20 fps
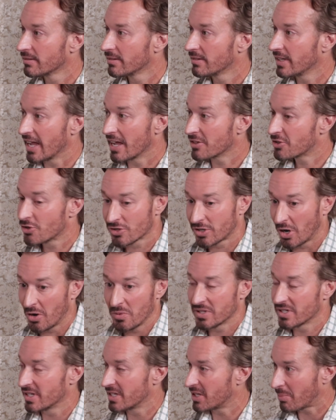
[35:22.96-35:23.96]
The answer is
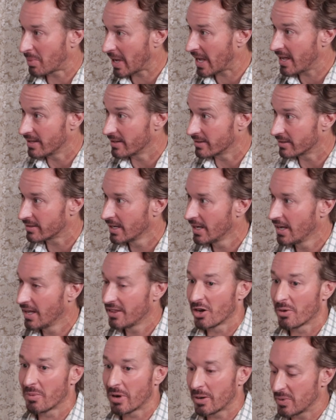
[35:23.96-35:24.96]
always it depends.
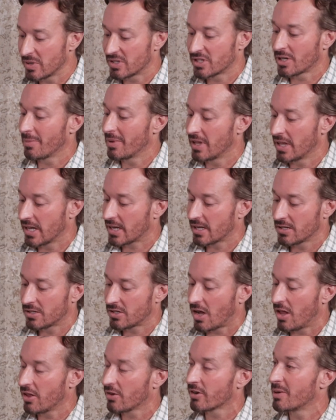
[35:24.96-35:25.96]
There might be somebody that can
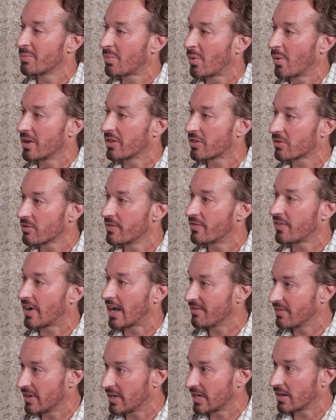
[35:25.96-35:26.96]
tolerate
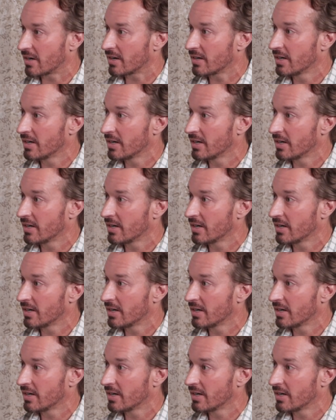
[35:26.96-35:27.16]
0.35 in here,